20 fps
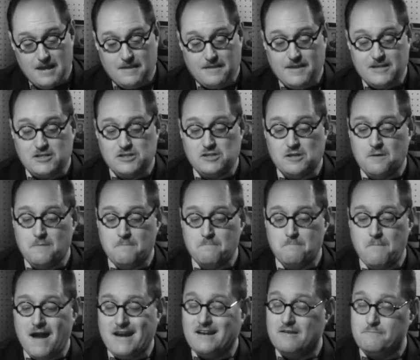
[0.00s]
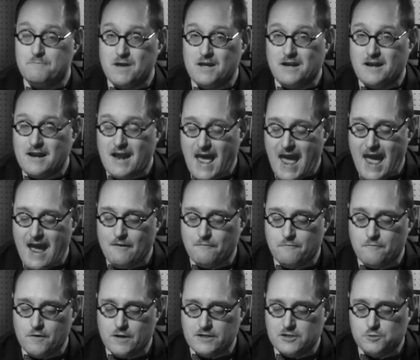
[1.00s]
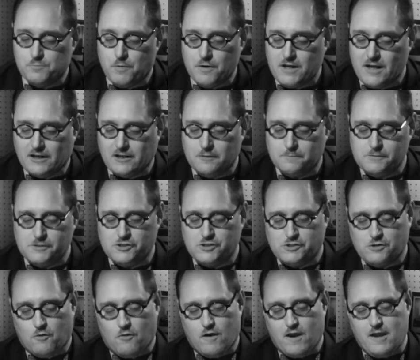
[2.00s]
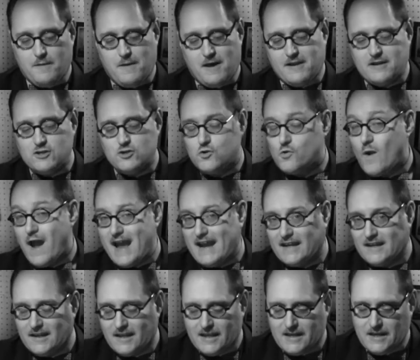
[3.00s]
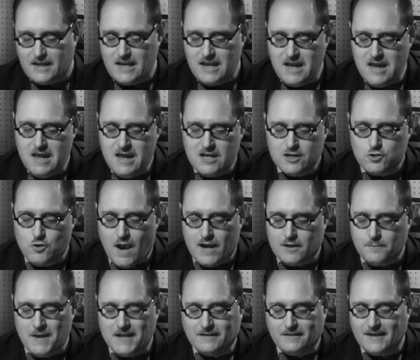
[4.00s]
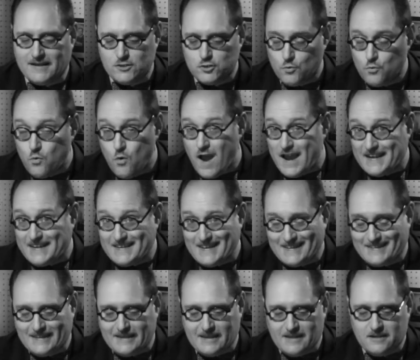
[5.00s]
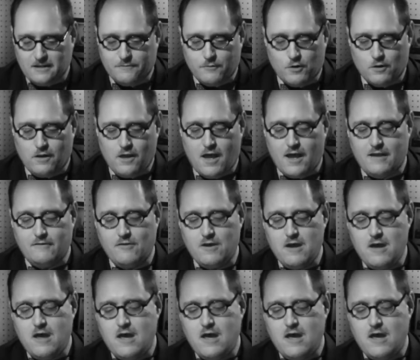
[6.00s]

This might have been an average, predictable story about a dragon lady trying to make things right at the end of her life,